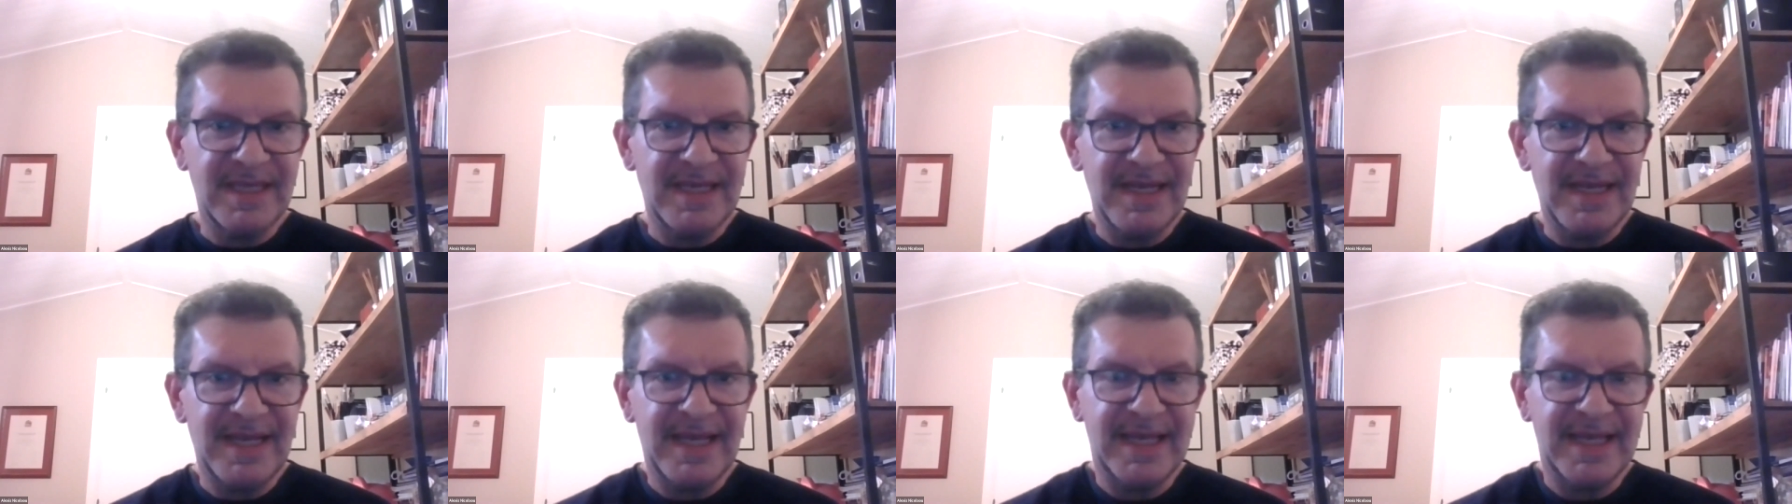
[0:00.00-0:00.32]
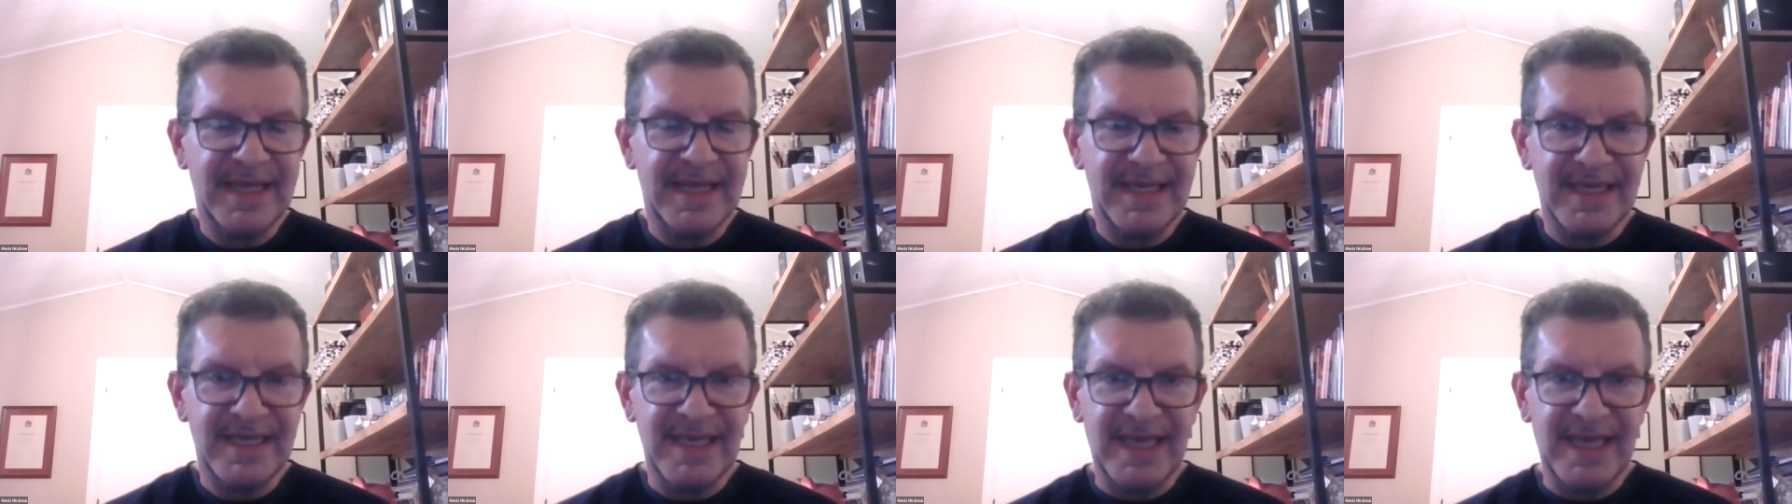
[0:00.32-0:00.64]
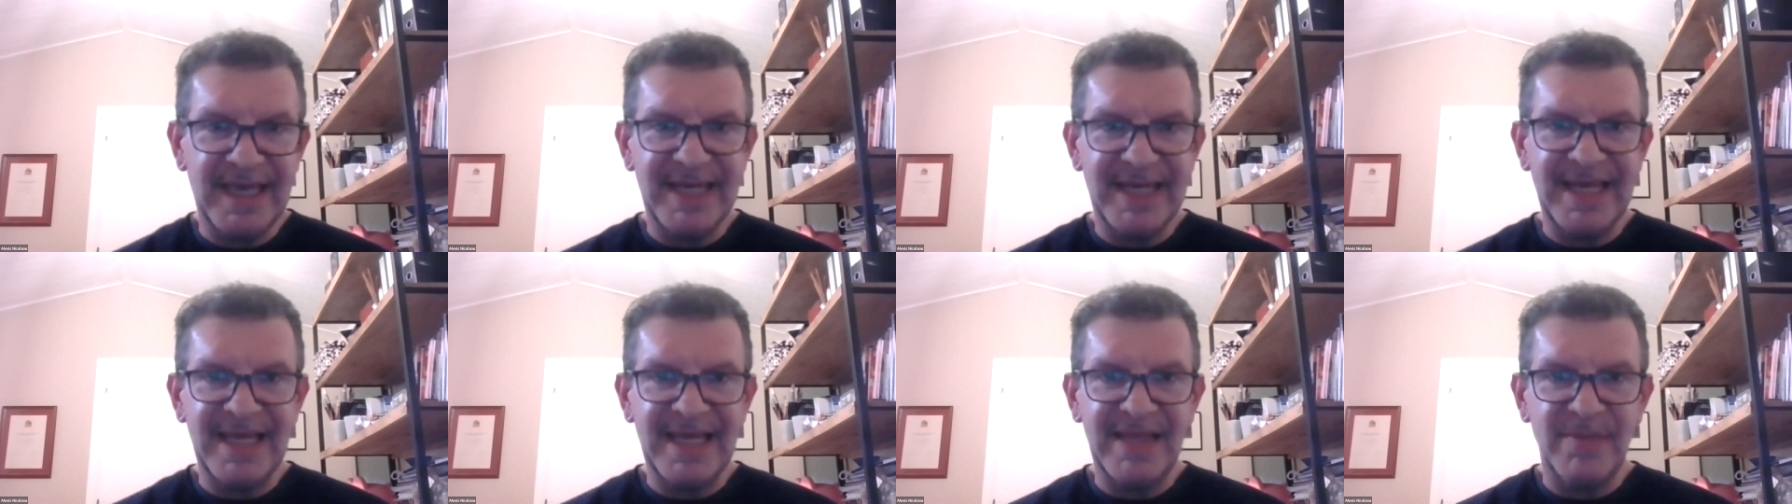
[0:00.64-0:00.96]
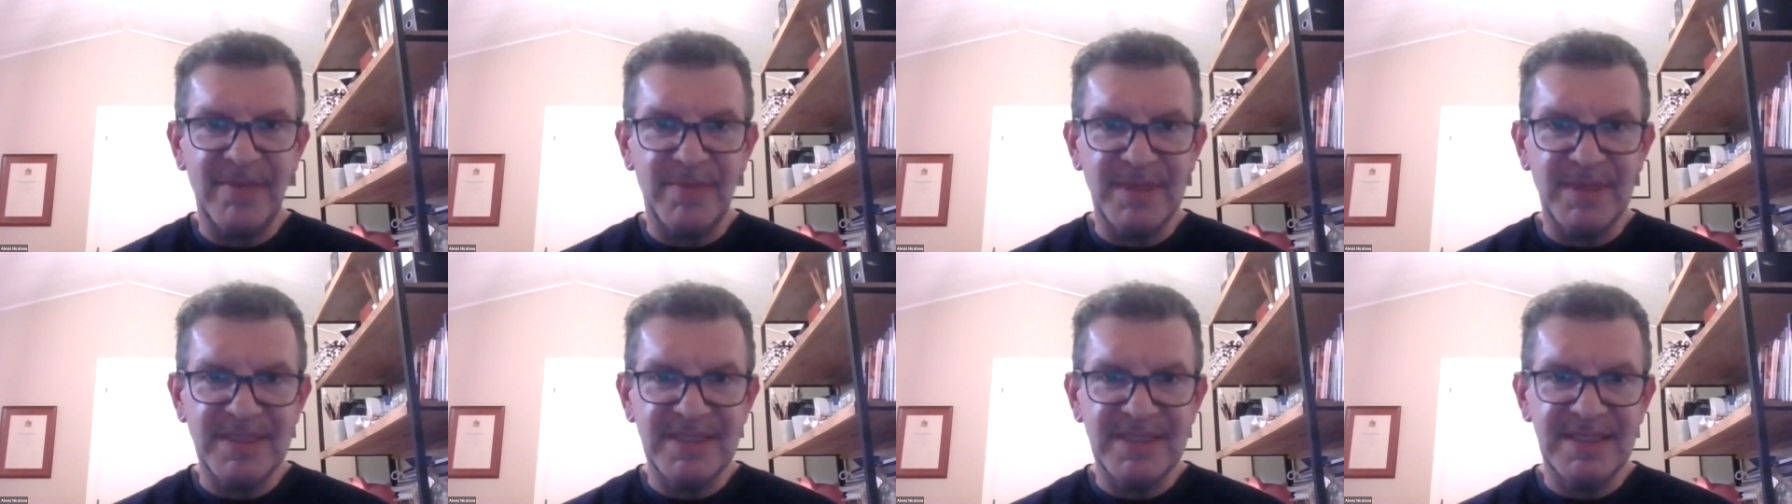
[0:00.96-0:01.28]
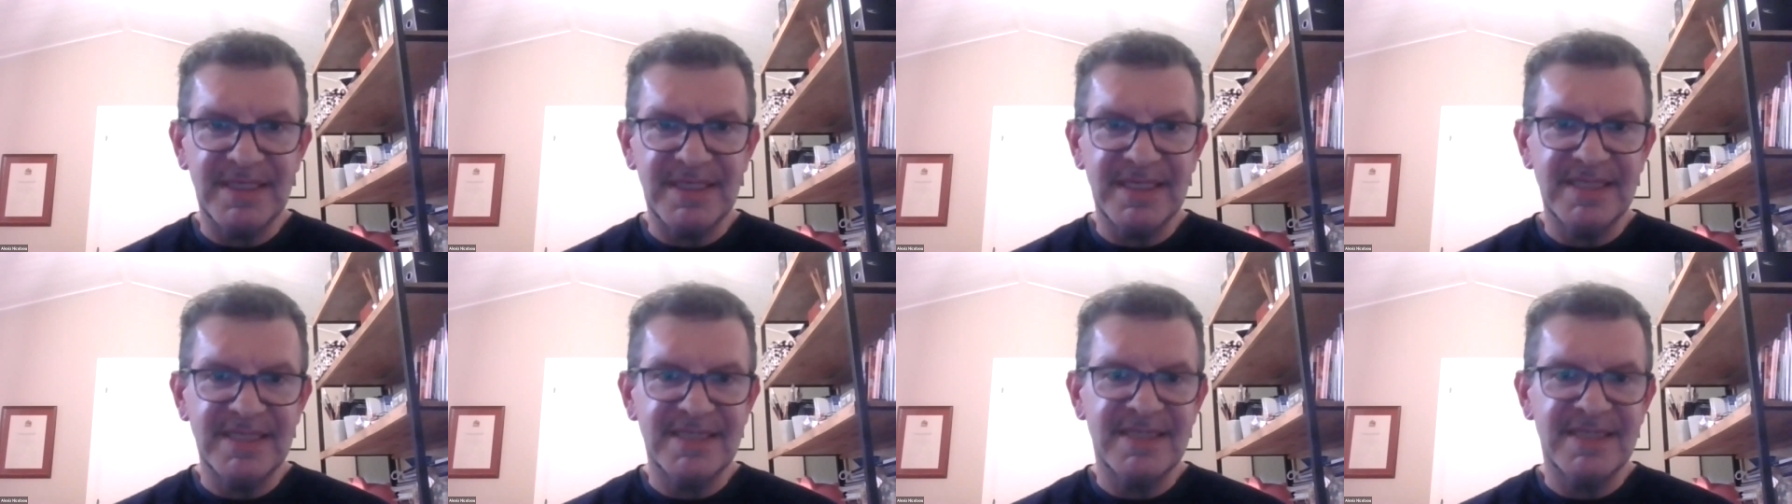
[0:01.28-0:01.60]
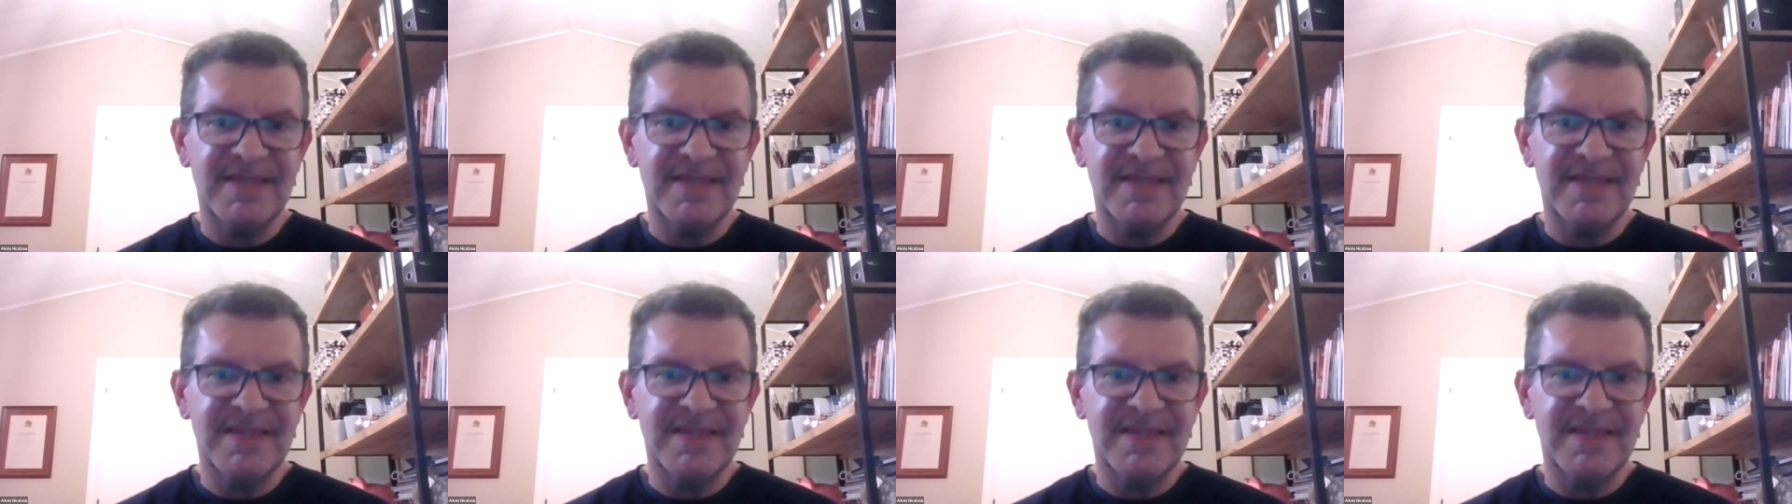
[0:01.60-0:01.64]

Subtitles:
like any other business,